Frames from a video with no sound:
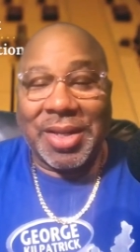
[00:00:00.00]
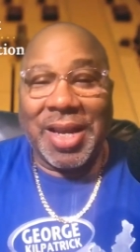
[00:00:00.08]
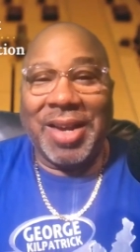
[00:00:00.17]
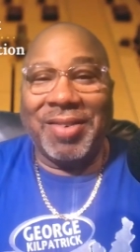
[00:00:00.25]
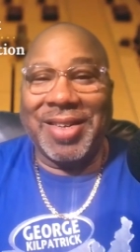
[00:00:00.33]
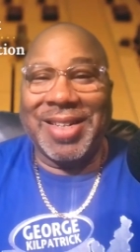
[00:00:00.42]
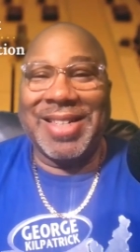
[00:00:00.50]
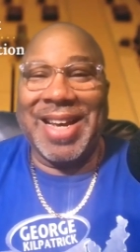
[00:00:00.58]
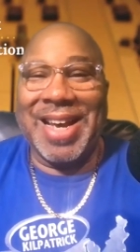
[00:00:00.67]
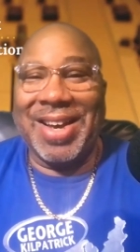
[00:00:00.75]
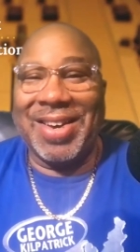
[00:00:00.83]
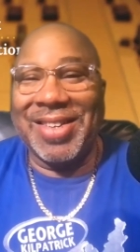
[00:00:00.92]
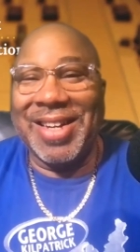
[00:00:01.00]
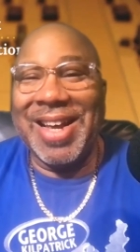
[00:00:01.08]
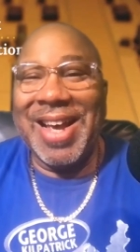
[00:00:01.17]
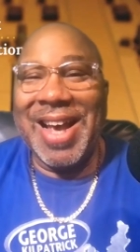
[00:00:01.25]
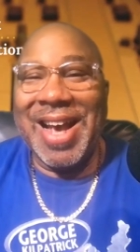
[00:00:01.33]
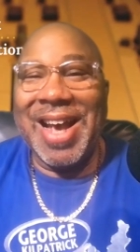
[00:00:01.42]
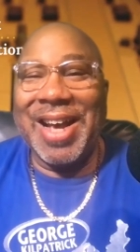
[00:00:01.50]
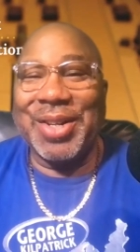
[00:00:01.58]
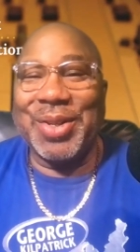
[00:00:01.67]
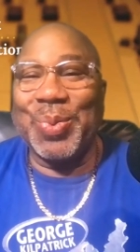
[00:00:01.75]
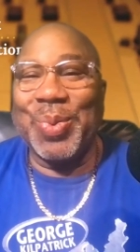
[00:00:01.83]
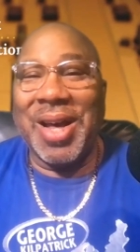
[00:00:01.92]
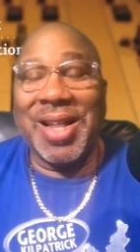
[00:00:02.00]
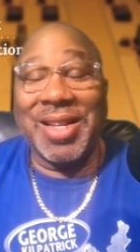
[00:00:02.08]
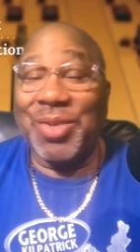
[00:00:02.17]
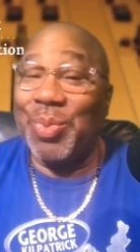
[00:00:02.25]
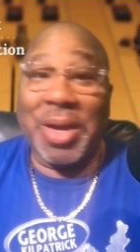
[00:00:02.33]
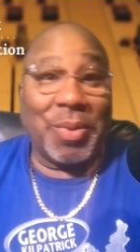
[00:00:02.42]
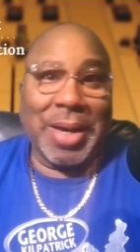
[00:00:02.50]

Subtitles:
They're in town as well this weekend.